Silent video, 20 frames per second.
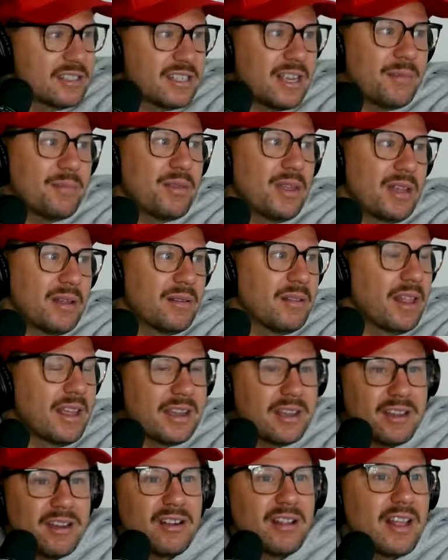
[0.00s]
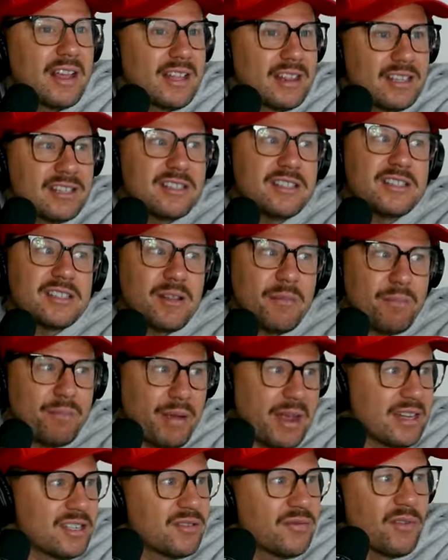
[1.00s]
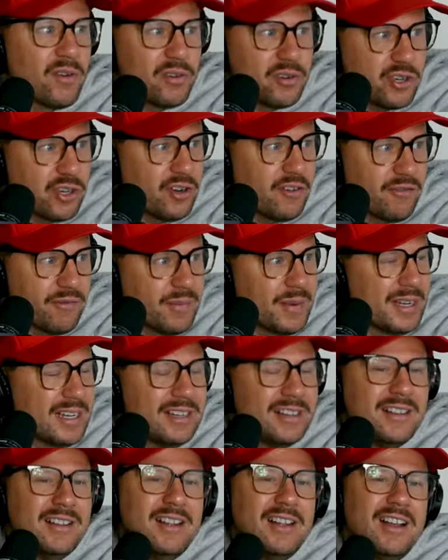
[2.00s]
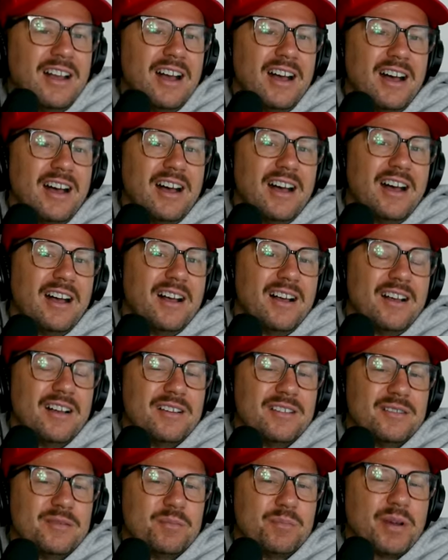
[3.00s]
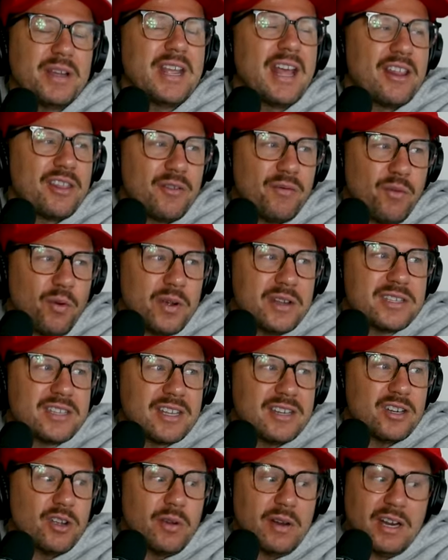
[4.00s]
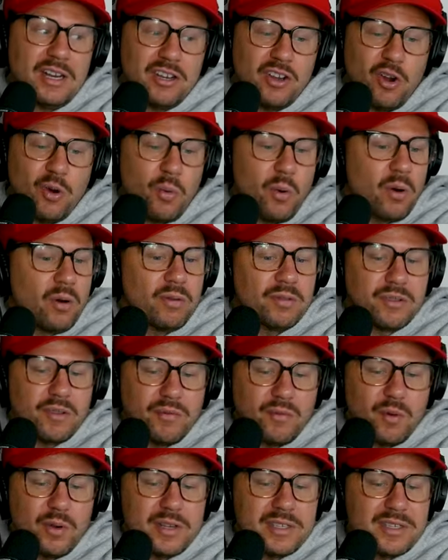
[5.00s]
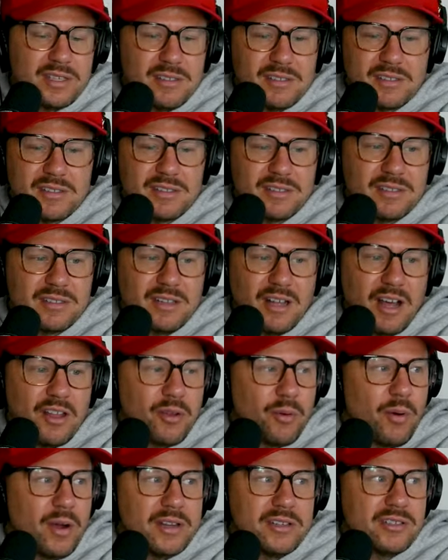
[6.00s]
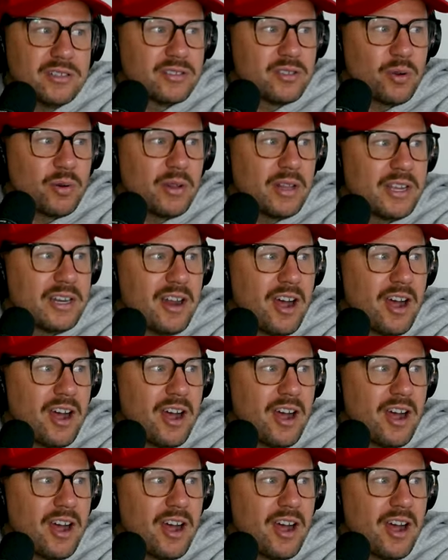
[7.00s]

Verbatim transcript: yeah. same thing, like, you're like, this is the best version of me. Uh, but yeah, the voice can do it. And in your world, the voice is... Otherwise, you're totally